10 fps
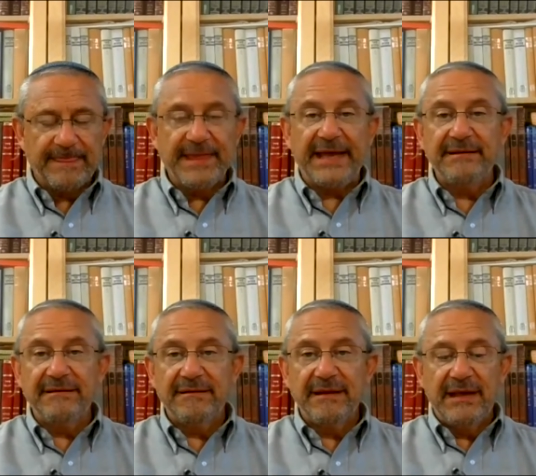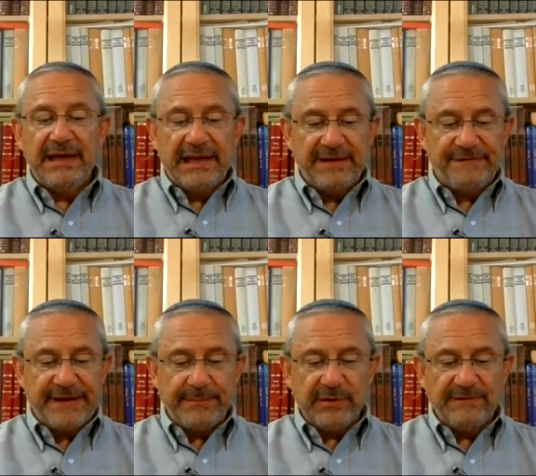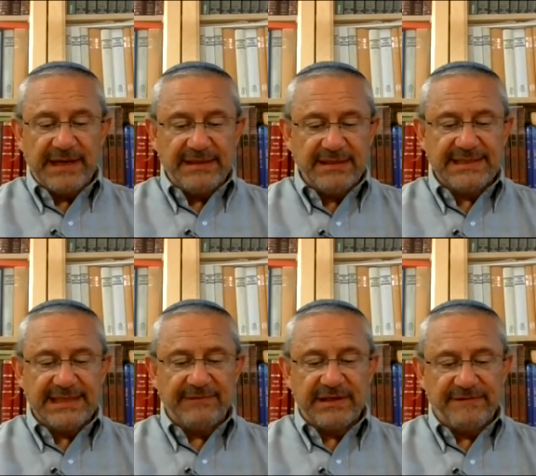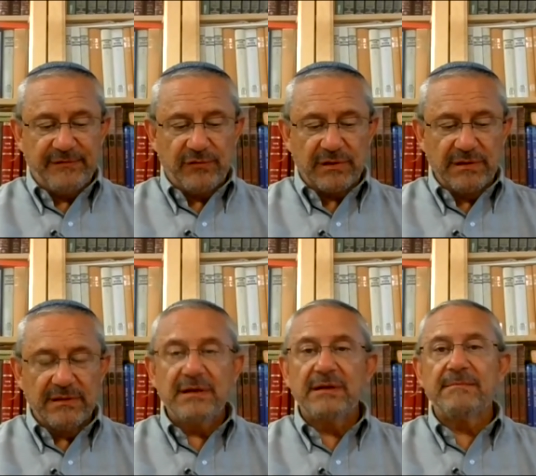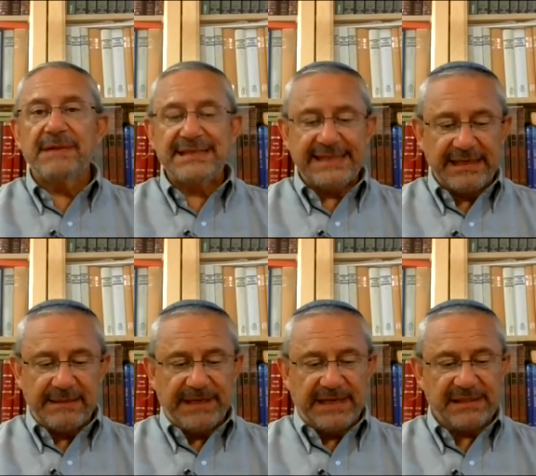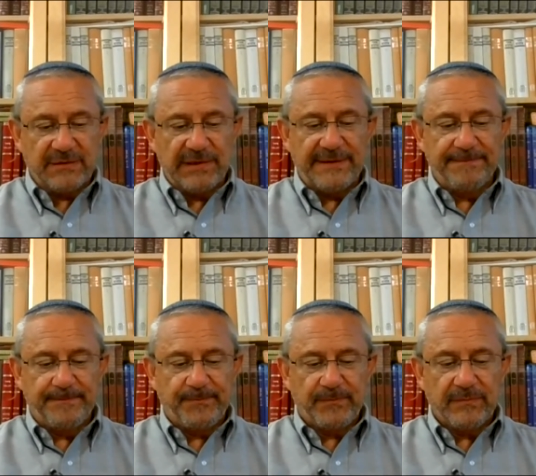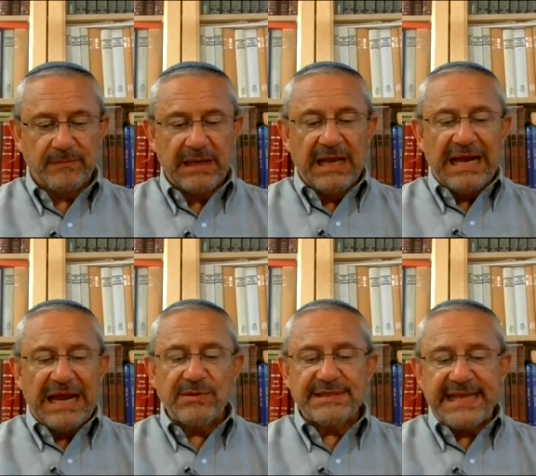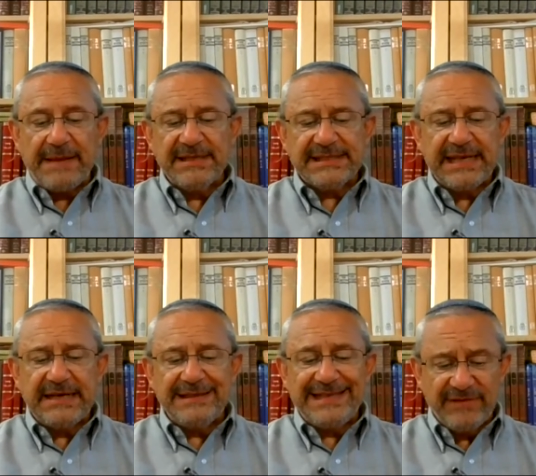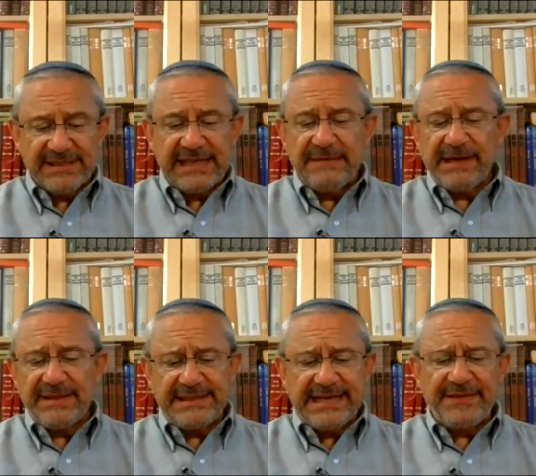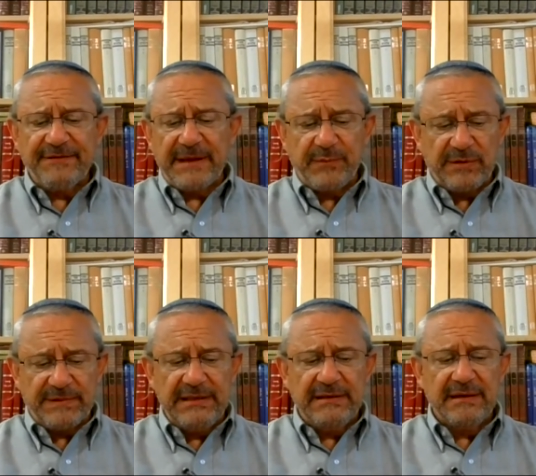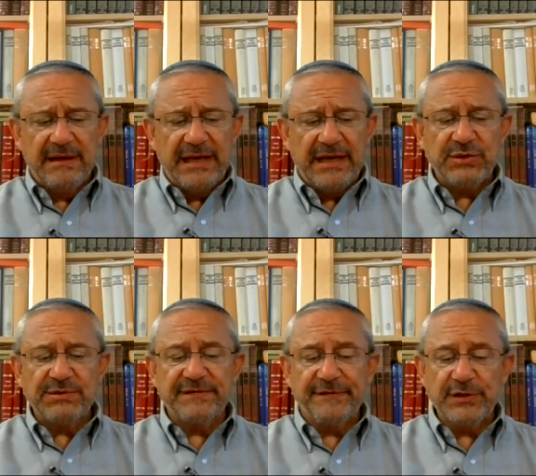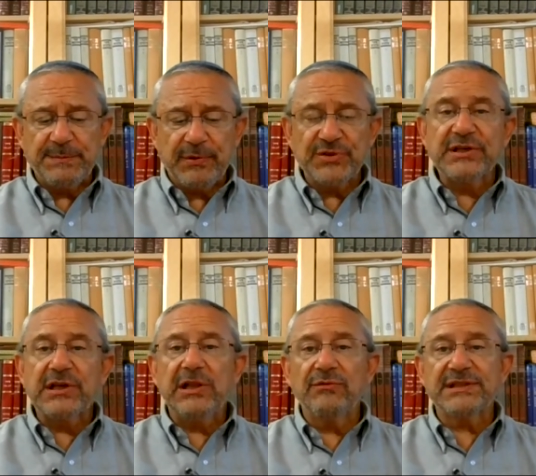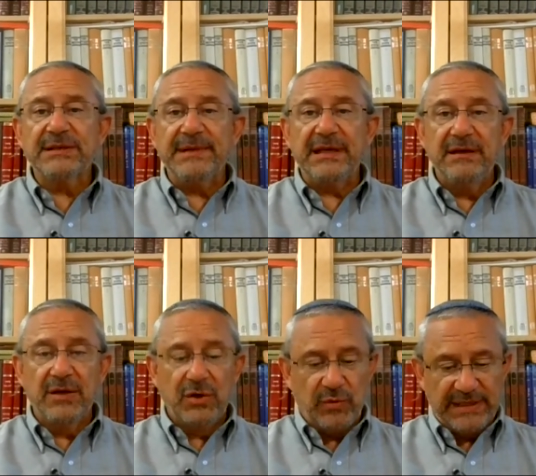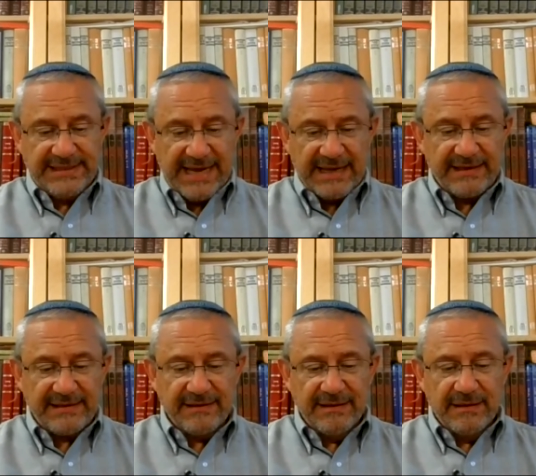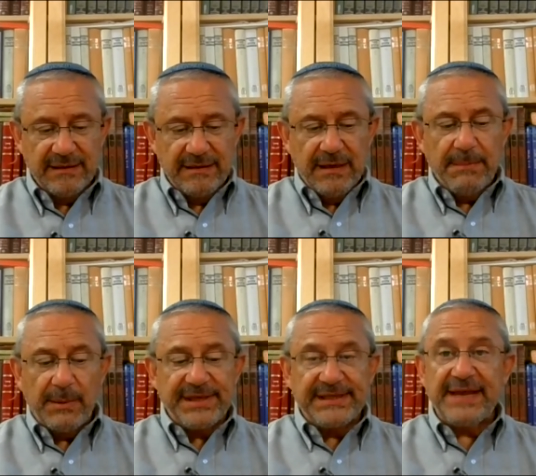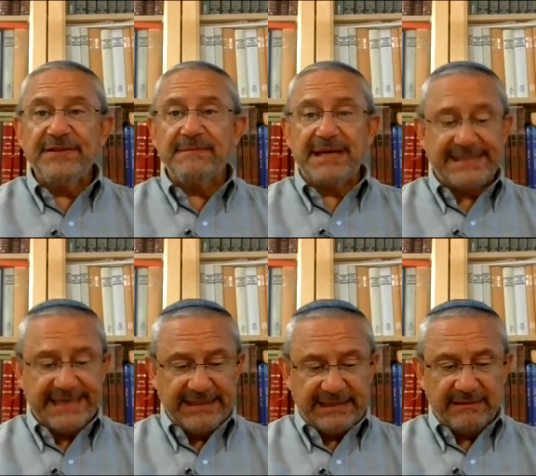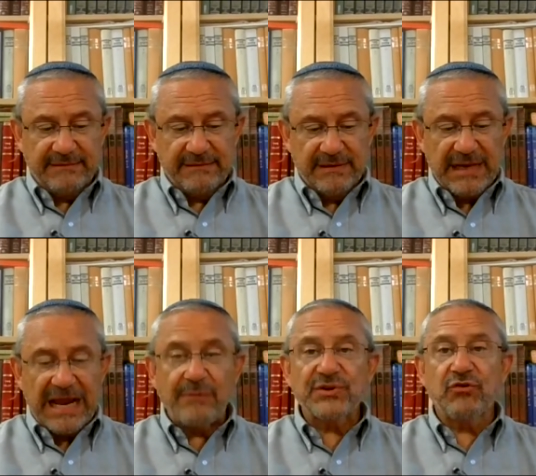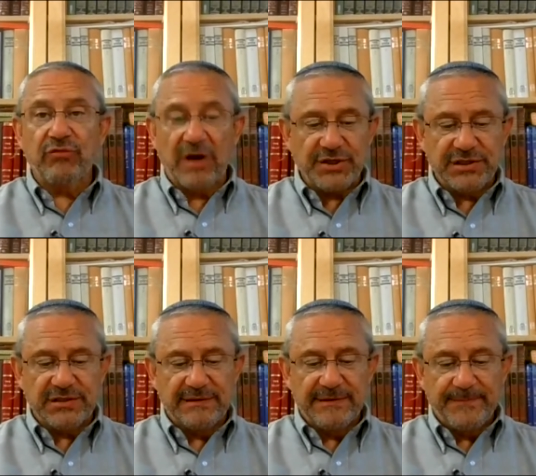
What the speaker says: Then, in February of 1974, my Zadie passed away. I was devastated by the death of my Bubi, as she was the first person close to me who had died. But with the death of my Zadie, I was crushed.